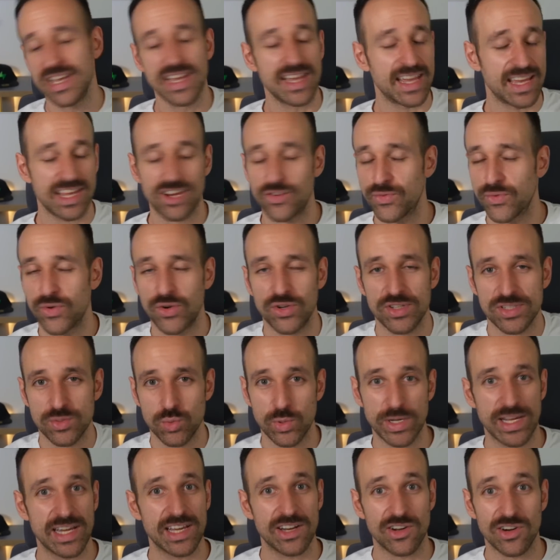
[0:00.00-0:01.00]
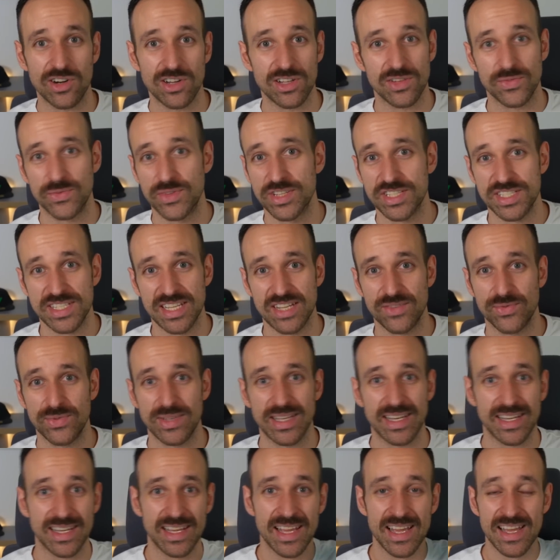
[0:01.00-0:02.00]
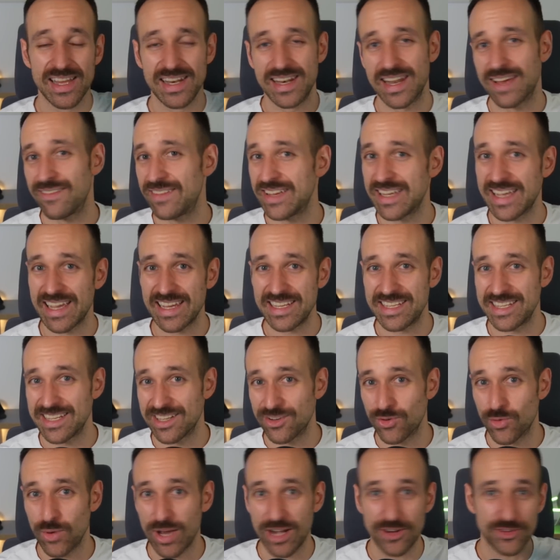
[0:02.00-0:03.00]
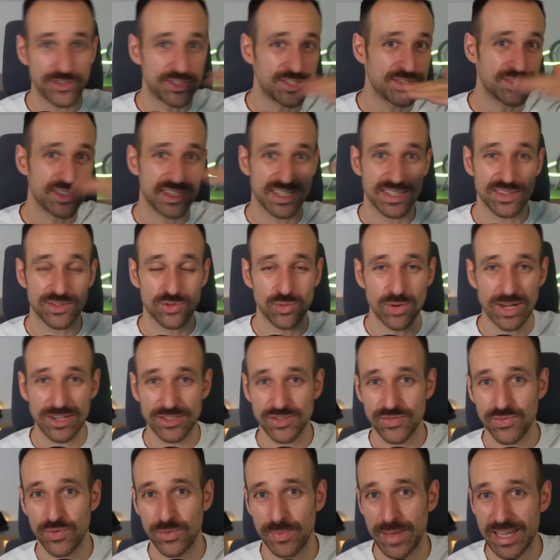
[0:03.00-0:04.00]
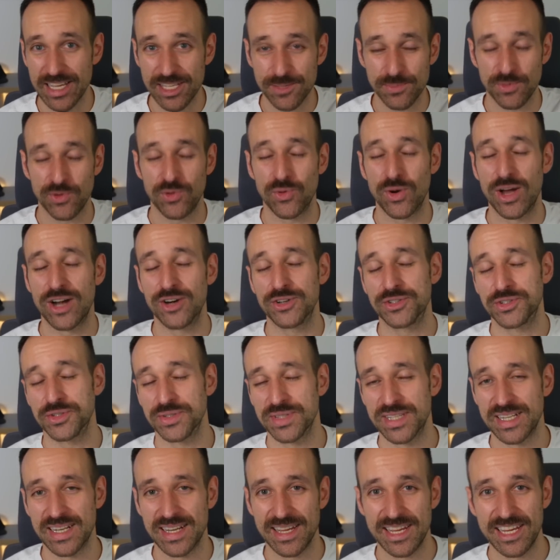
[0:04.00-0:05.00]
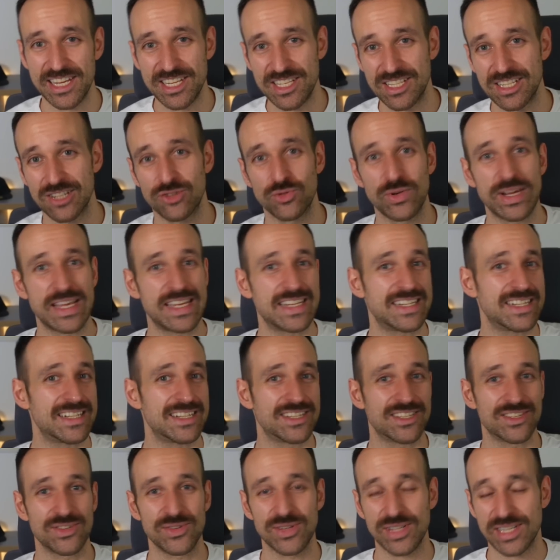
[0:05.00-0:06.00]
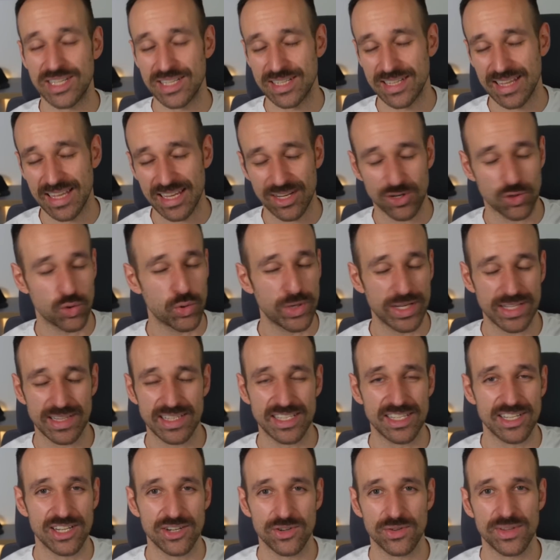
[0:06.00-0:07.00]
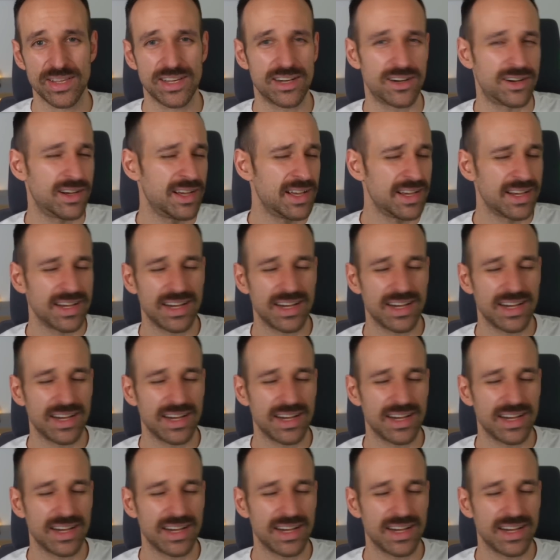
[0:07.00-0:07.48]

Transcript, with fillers: And of course, we got all of the stuff like navigating around using the routes from Expo Router that are integrated so you can like quickly go there.